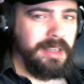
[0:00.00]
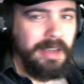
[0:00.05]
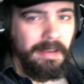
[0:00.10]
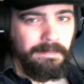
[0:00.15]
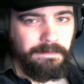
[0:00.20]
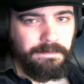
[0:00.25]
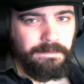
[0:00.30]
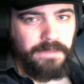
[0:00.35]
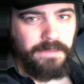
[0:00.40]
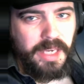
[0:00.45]

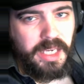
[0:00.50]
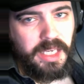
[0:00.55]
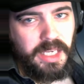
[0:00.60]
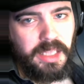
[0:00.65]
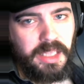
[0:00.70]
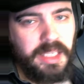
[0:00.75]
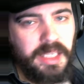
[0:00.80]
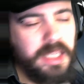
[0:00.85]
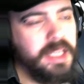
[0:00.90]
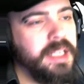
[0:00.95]

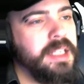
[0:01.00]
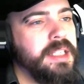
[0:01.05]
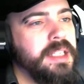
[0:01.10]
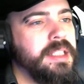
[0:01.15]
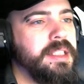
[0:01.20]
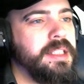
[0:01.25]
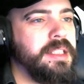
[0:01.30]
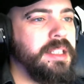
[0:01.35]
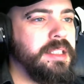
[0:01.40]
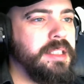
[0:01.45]
vaguely
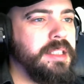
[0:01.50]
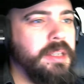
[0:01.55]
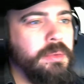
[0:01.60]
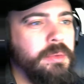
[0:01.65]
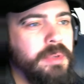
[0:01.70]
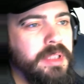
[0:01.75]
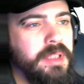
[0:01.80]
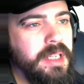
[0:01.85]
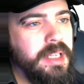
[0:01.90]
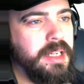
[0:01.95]

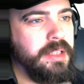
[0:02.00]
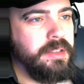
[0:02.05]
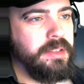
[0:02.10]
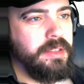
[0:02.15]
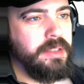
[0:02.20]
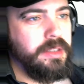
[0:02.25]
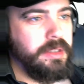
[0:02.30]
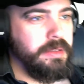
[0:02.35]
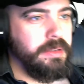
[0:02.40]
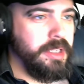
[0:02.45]

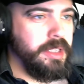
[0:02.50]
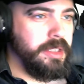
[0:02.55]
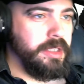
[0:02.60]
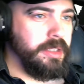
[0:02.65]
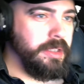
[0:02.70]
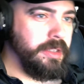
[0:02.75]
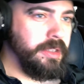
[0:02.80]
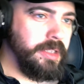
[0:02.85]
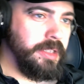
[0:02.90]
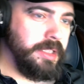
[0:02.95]

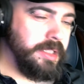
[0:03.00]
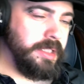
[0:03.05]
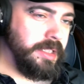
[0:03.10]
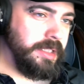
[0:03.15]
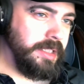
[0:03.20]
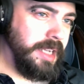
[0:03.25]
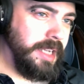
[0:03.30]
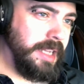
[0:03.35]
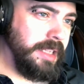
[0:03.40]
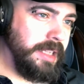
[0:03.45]
61,336
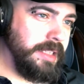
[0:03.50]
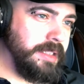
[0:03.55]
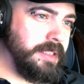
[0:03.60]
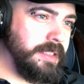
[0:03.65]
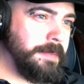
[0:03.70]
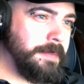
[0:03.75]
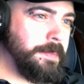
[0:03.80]
gallons.